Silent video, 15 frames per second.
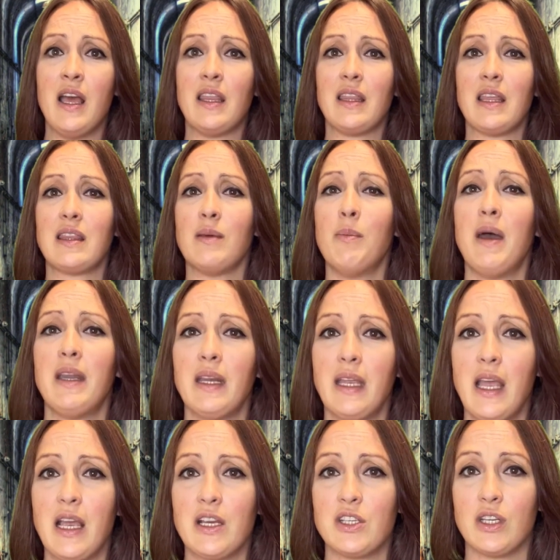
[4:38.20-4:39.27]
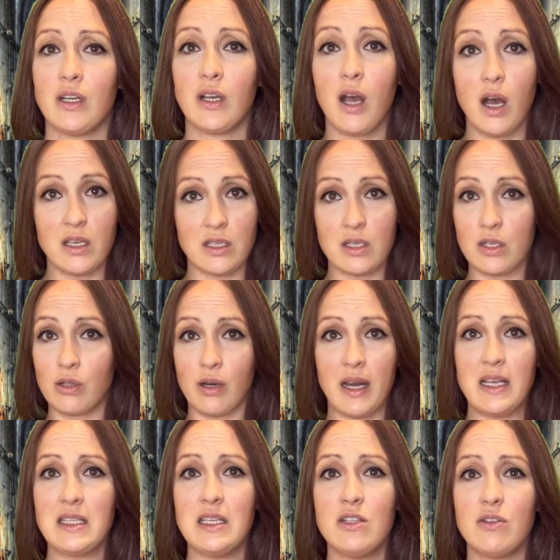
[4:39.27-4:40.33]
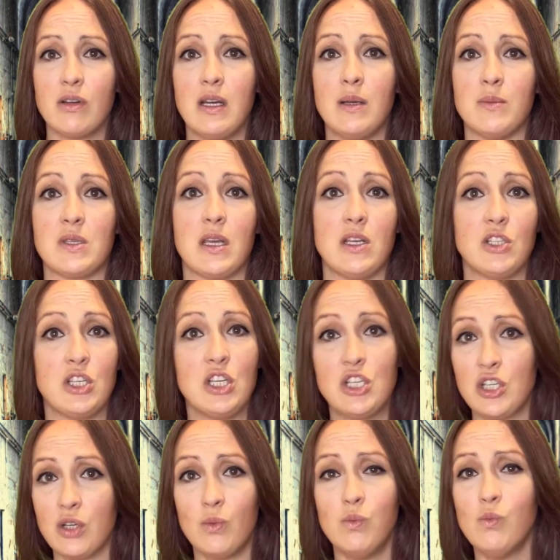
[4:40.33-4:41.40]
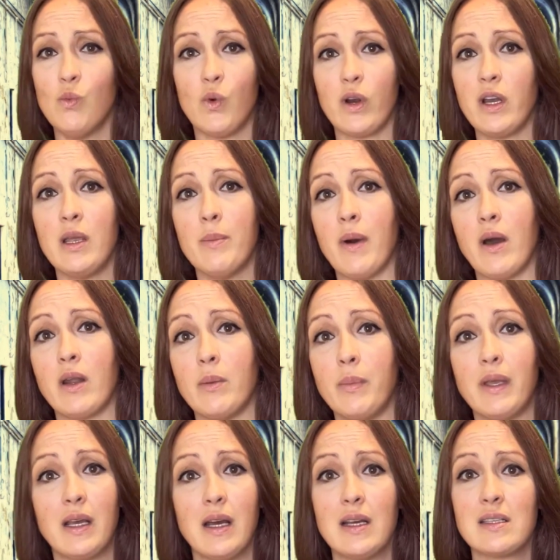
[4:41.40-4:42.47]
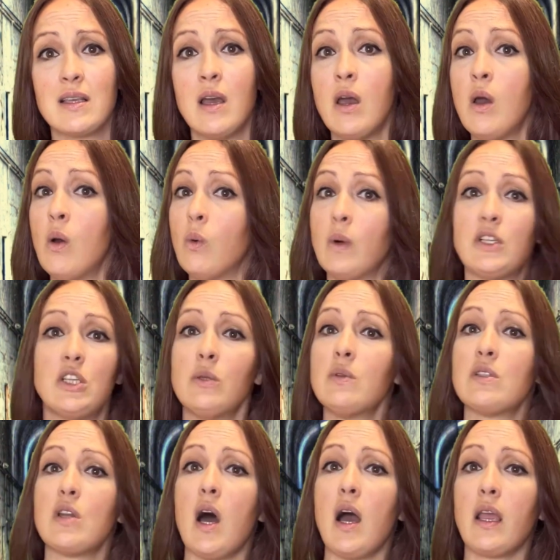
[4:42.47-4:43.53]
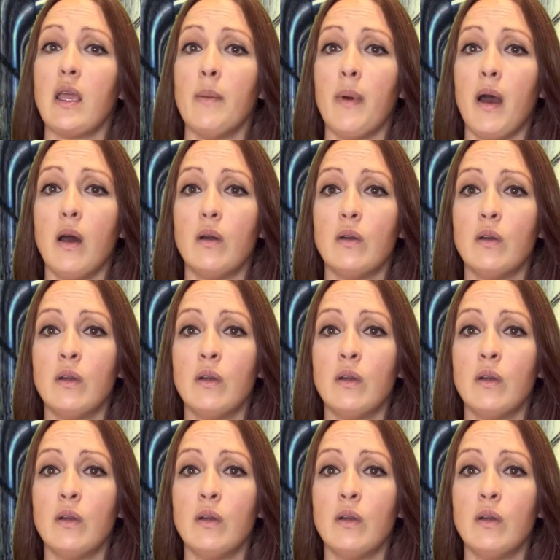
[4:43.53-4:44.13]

that the medication causes crazy dreams and she shouldn't worry about it because what she was talking about